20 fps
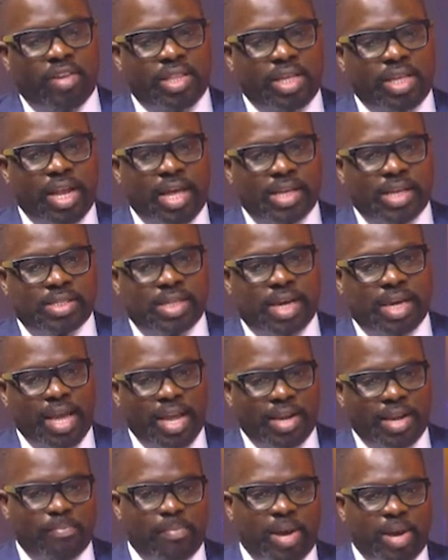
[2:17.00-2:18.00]
over the last
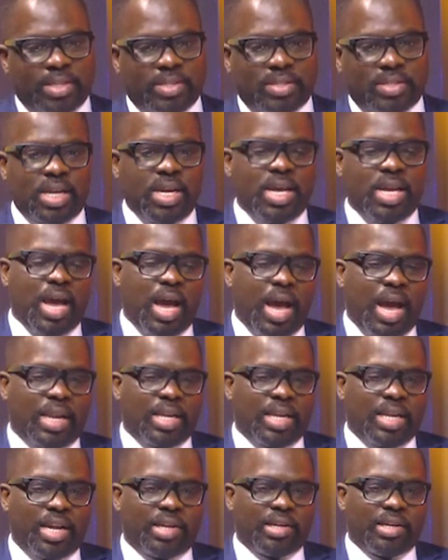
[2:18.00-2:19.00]
8 months,
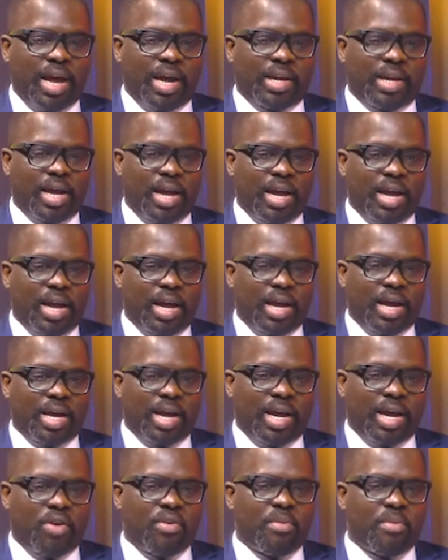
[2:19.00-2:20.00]
and
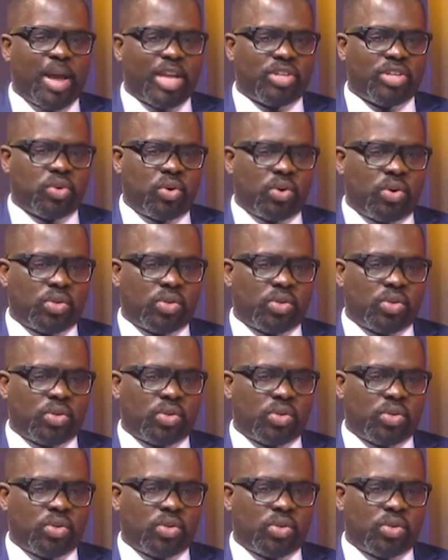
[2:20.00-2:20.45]
I'll remind